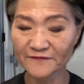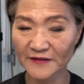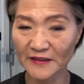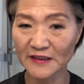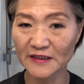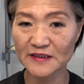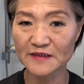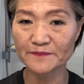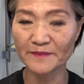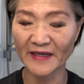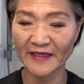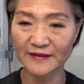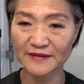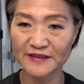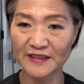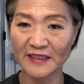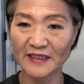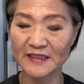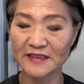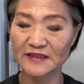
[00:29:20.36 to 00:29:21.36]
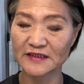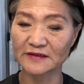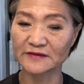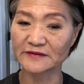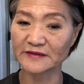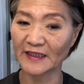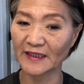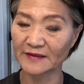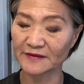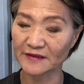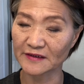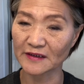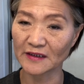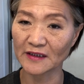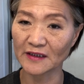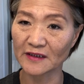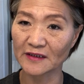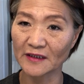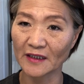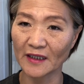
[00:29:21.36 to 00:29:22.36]
expectation
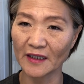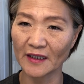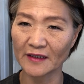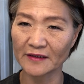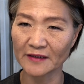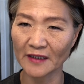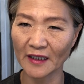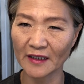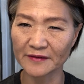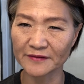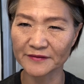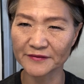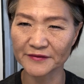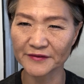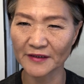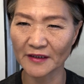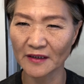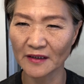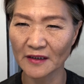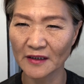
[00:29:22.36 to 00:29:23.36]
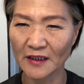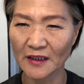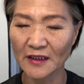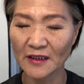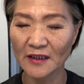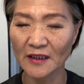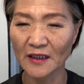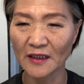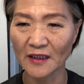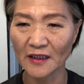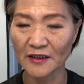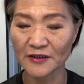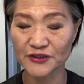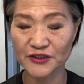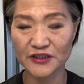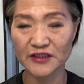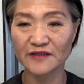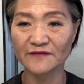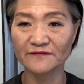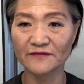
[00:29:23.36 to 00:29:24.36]
and
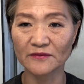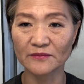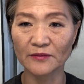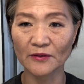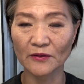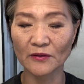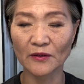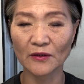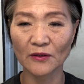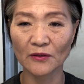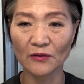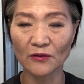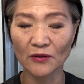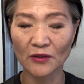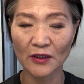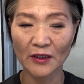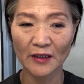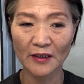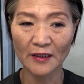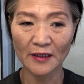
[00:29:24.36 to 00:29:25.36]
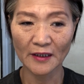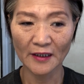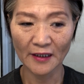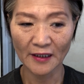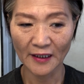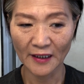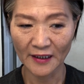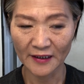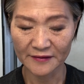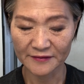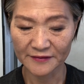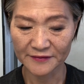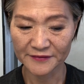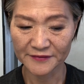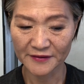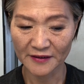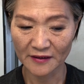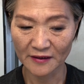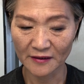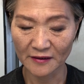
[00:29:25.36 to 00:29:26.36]
achievable goal, and
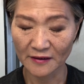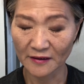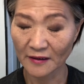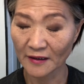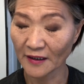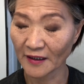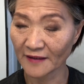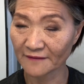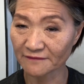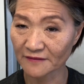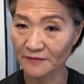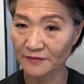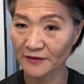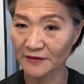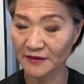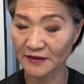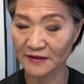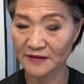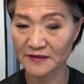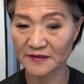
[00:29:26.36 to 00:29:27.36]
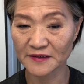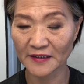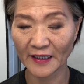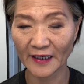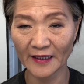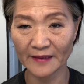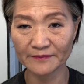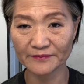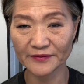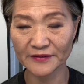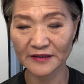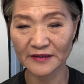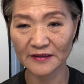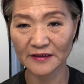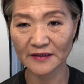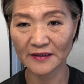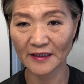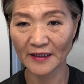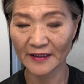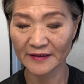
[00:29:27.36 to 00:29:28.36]
everybody is
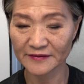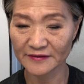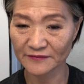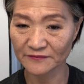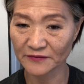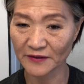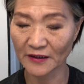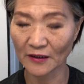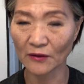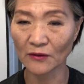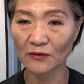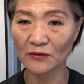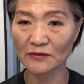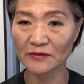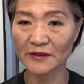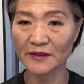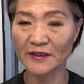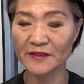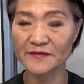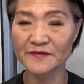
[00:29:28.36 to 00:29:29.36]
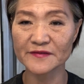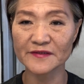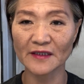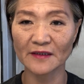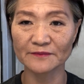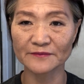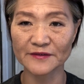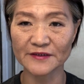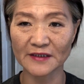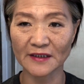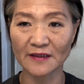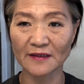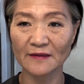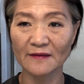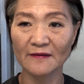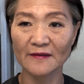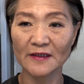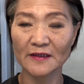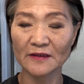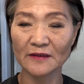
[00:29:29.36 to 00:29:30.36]
happy and we all learn something.
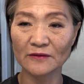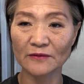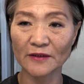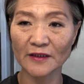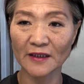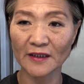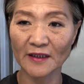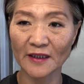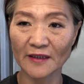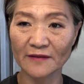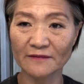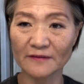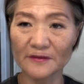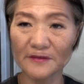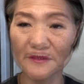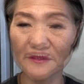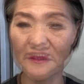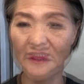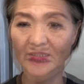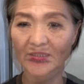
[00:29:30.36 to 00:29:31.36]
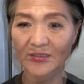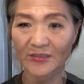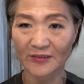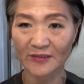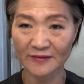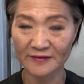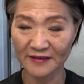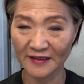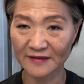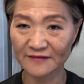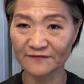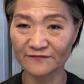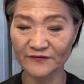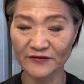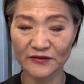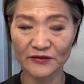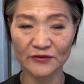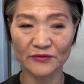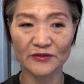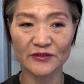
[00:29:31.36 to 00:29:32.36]
Okay, I will stop. That
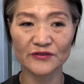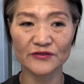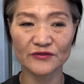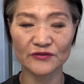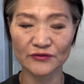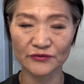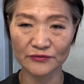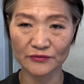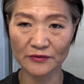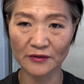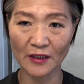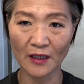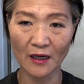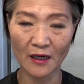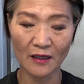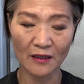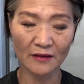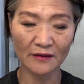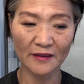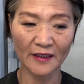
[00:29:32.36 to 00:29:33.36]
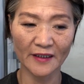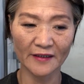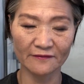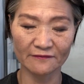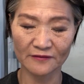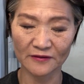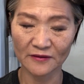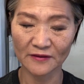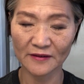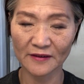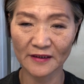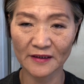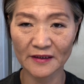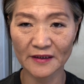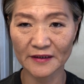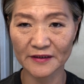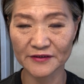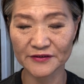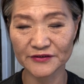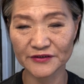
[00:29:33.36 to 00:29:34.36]
video is too long. I will
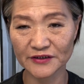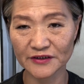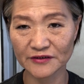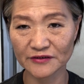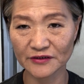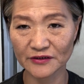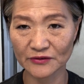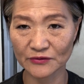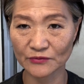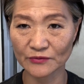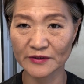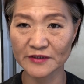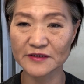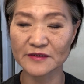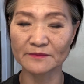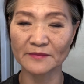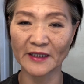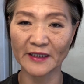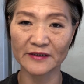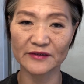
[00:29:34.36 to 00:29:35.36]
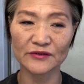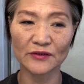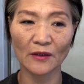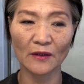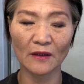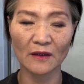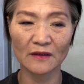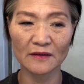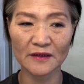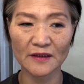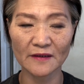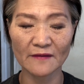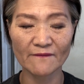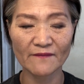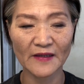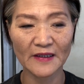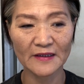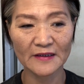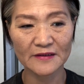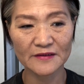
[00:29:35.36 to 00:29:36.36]
continue with my talk.
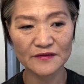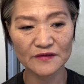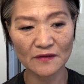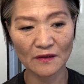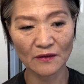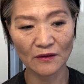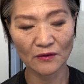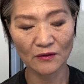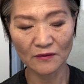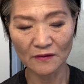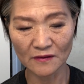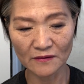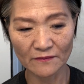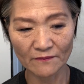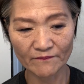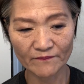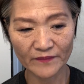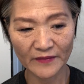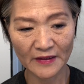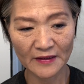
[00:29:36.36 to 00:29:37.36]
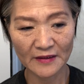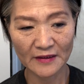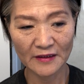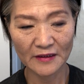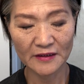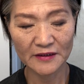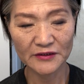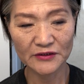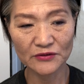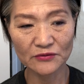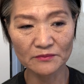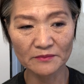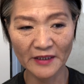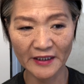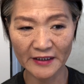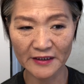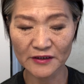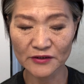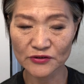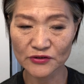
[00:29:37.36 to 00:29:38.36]
So you
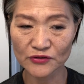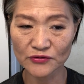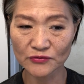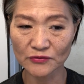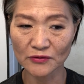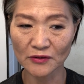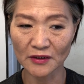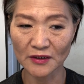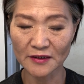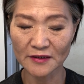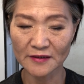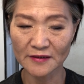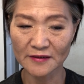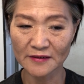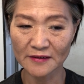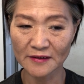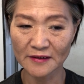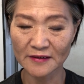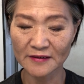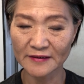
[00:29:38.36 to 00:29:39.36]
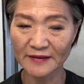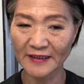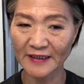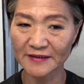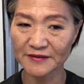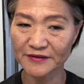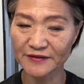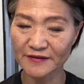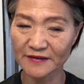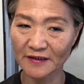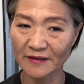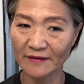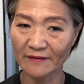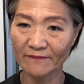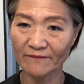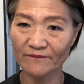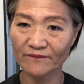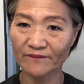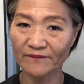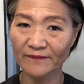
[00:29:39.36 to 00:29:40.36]
make sure that
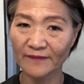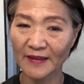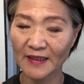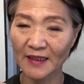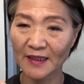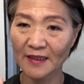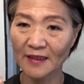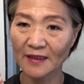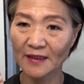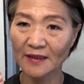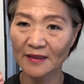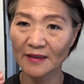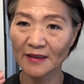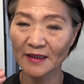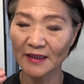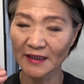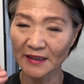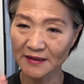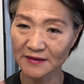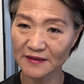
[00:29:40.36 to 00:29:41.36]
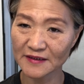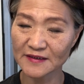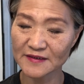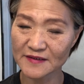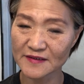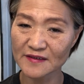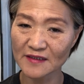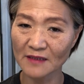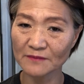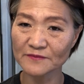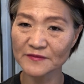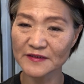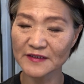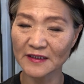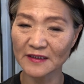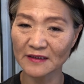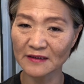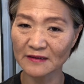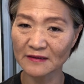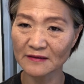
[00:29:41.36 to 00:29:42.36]
it is
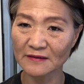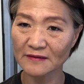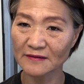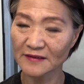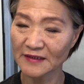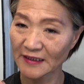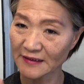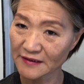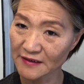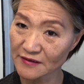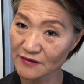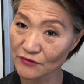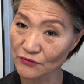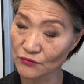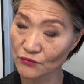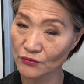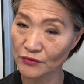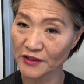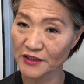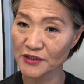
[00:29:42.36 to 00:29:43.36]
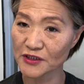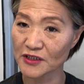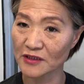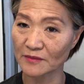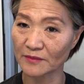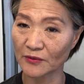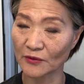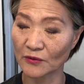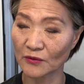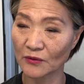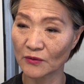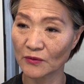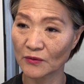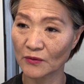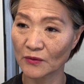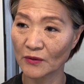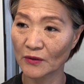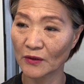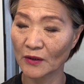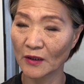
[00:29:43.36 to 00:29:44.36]
something that is reachable.
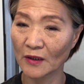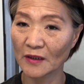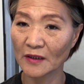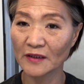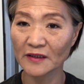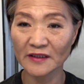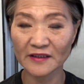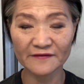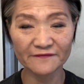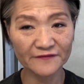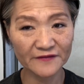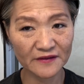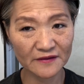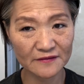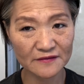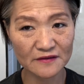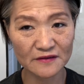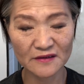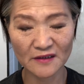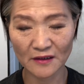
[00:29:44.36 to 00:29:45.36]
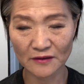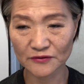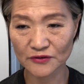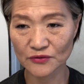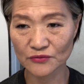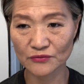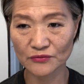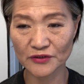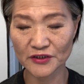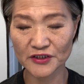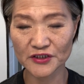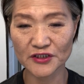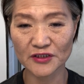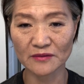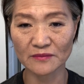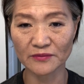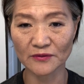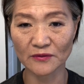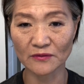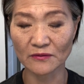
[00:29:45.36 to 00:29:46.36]
If it is not
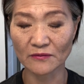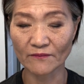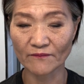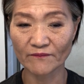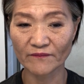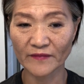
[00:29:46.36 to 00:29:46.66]
reachable,